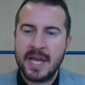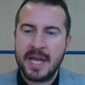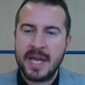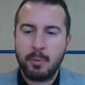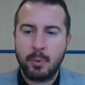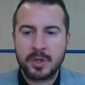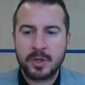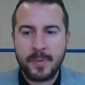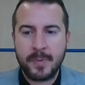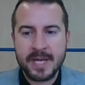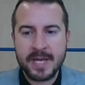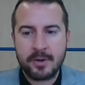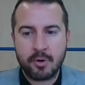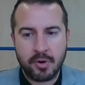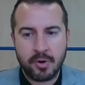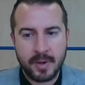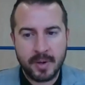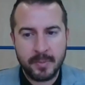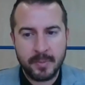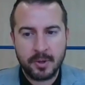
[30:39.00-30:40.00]
It would have been
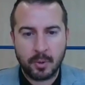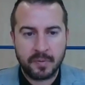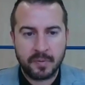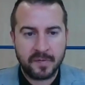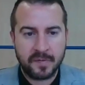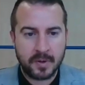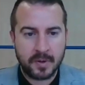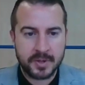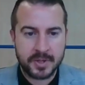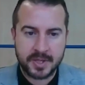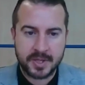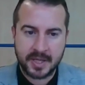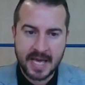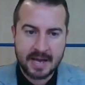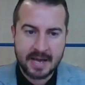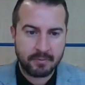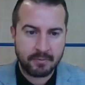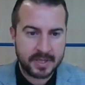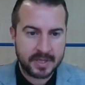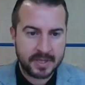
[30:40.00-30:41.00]
criminal for us to
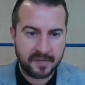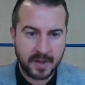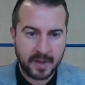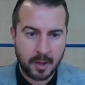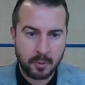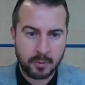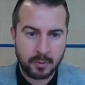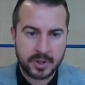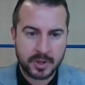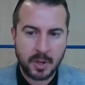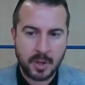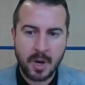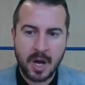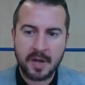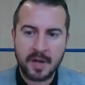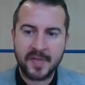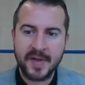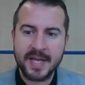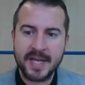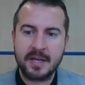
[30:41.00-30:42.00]
get rid of those. So
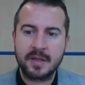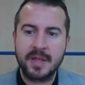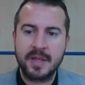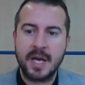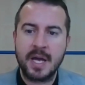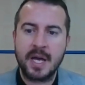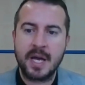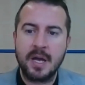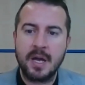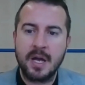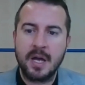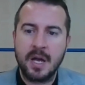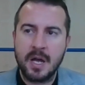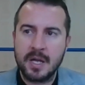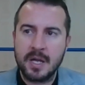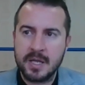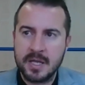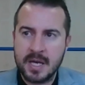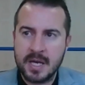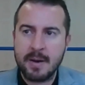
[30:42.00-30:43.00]
I think that,
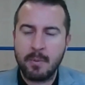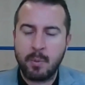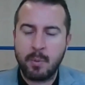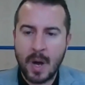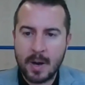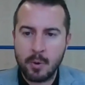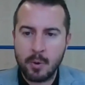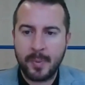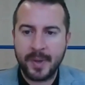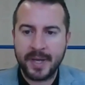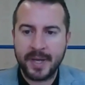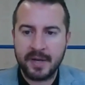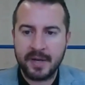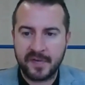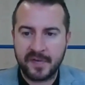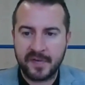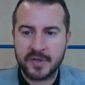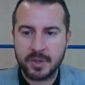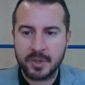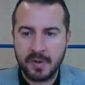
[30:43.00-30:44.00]
yeah, well-being
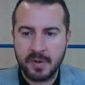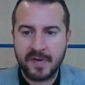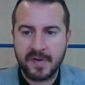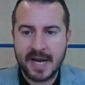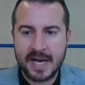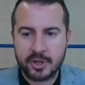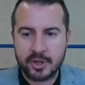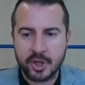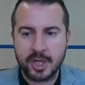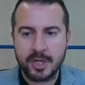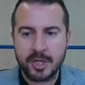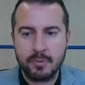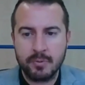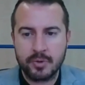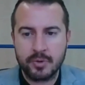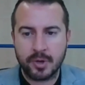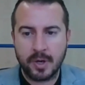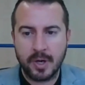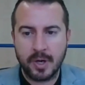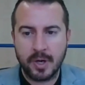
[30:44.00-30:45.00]
for some of our
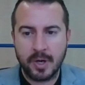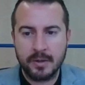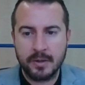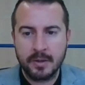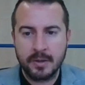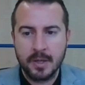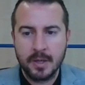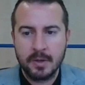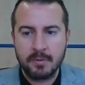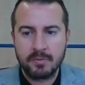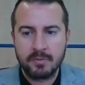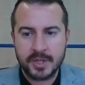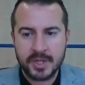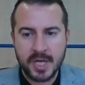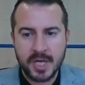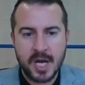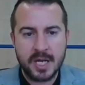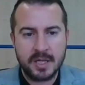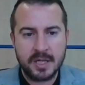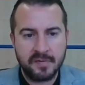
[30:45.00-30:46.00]
children
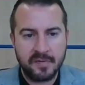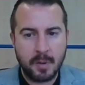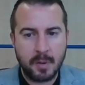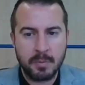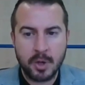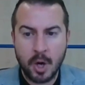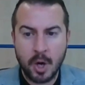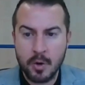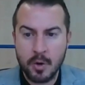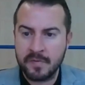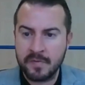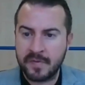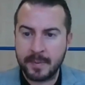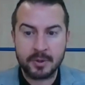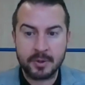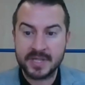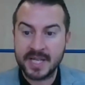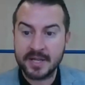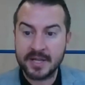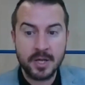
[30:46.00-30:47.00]
returning from COVID,
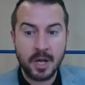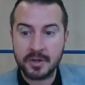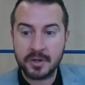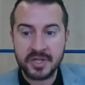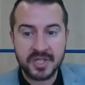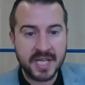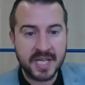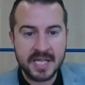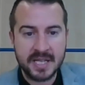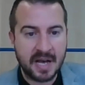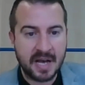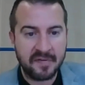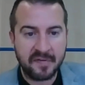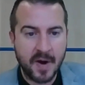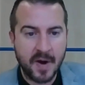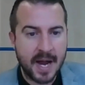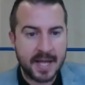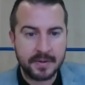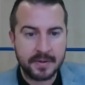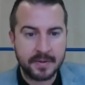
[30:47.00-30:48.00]
because they'd not seen their
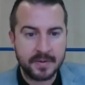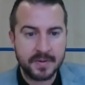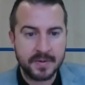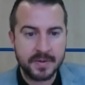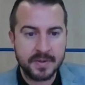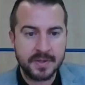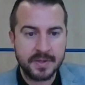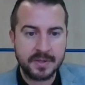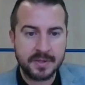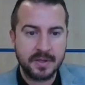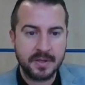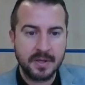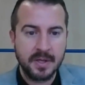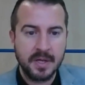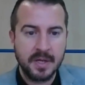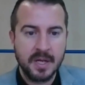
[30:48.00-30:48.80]
friends